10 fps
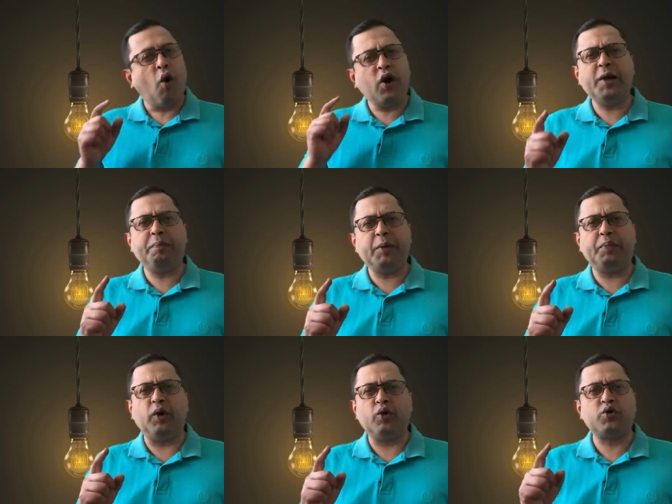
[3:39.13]
Only
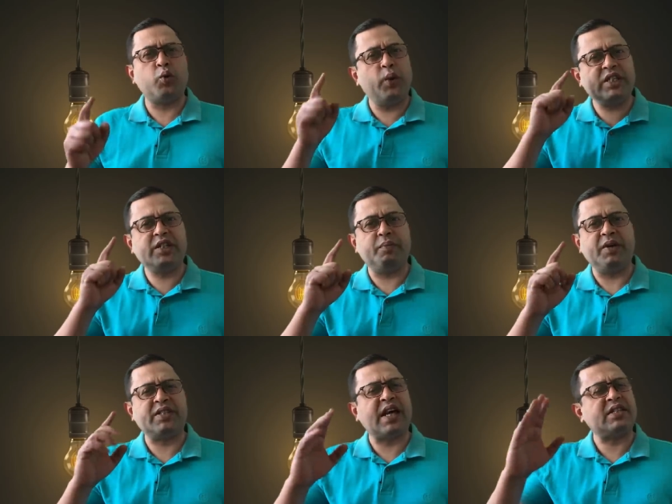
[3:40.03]
people whose wisdom
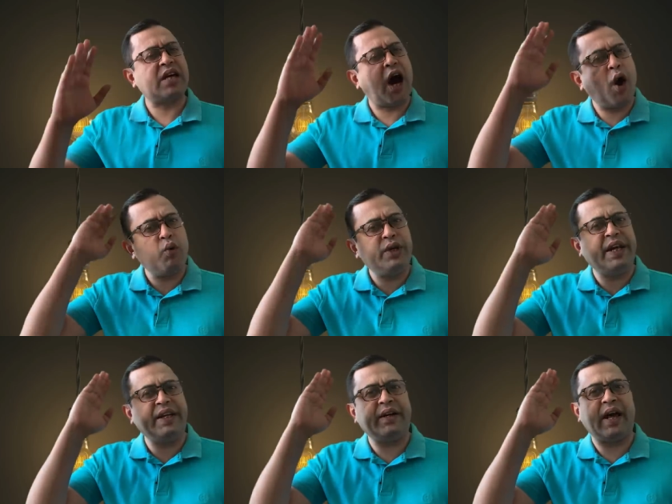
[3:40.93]
is as
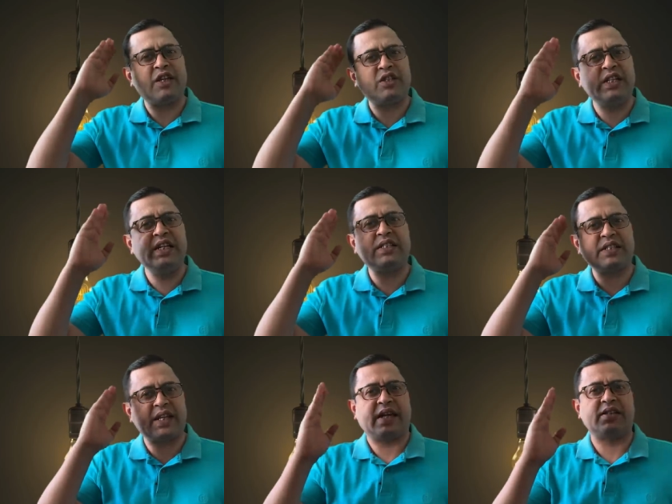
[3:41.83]
outdated as these
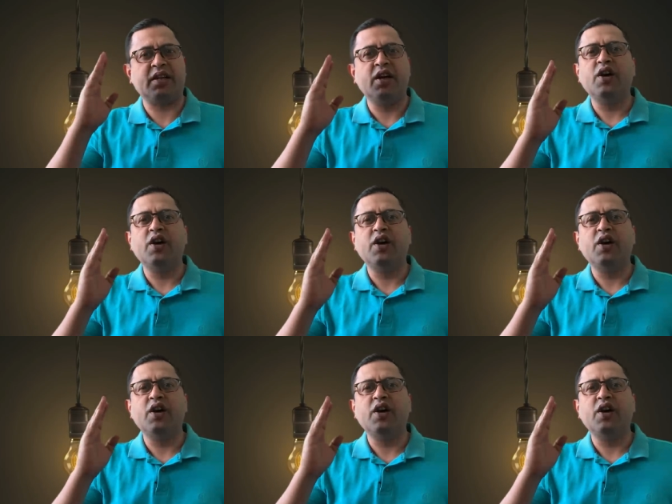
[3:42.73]
texts